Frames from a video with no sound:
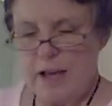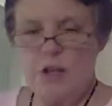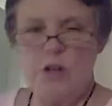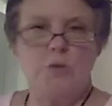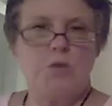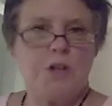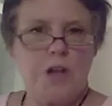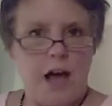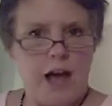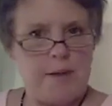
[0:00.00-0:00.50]
and
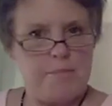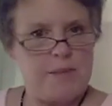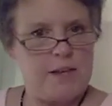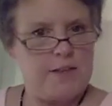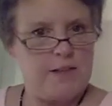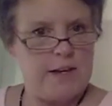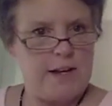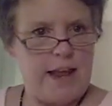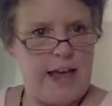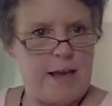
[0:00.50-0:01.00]
you type
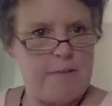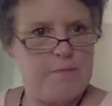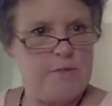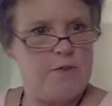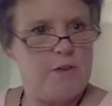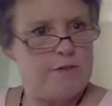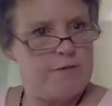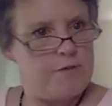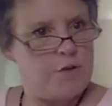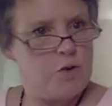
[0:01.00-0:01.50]
in the name
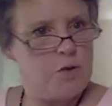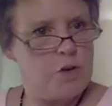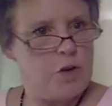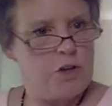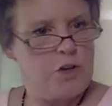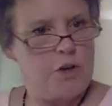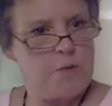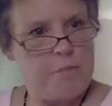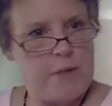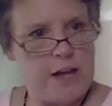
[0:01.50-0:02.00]
of the food
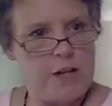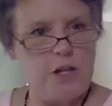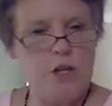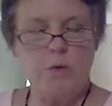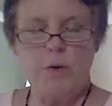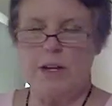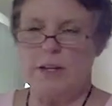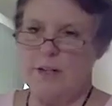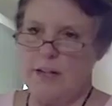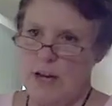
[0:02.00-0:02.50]
on your
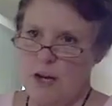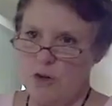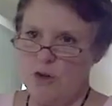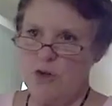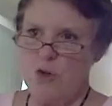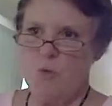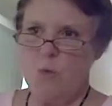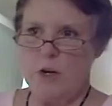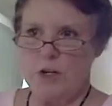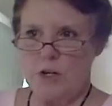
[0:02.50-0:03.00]
menu. It
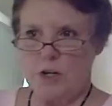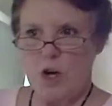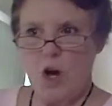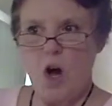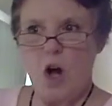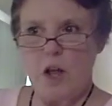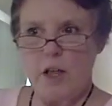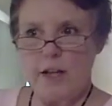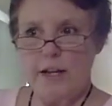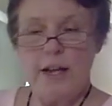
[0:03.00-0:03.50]
tells you what to
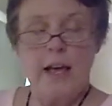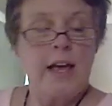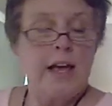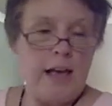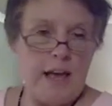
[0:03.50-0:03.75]
call it.